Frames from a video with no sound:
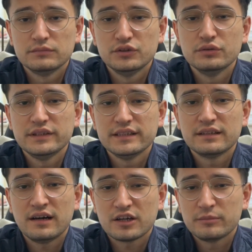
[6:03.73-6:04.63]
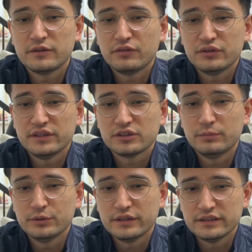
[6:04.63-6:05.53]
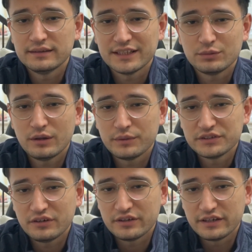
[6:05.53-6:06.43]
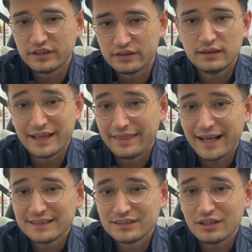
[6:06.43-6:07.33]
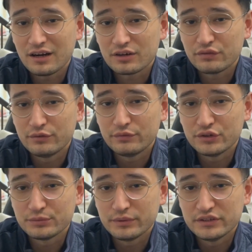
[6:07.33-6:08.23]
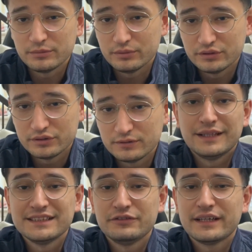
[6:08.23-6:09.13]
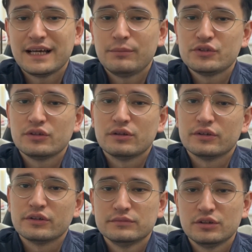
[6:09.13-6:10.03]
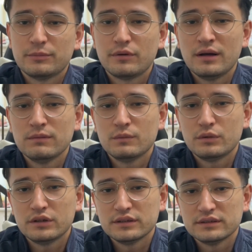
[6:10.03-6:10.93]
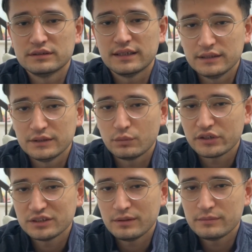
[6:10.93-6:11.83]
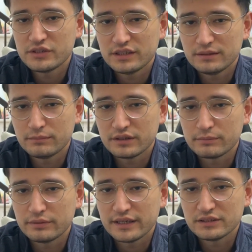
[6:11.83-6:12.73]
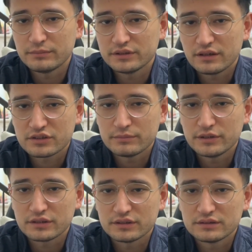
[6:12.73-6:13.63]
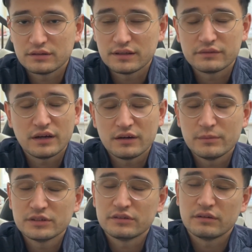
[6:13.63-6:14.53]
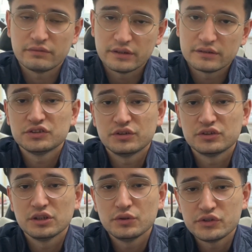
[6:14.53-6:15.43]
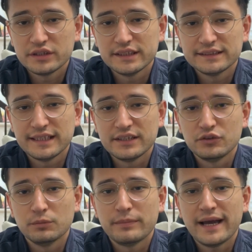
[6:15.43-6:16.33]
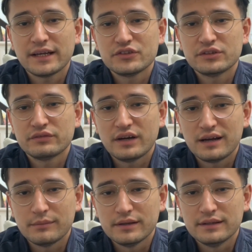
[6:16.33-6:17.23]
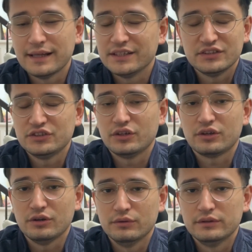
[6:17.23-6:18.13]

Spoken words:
You need Docker before you need Kubernetes. That's why we started here. And that's Docker from first principles. Let's recap what you learned. So the problem was that it works on my machine, but it breaks in production because the environments are different. So the solution is that you'll package your environment, not just your code.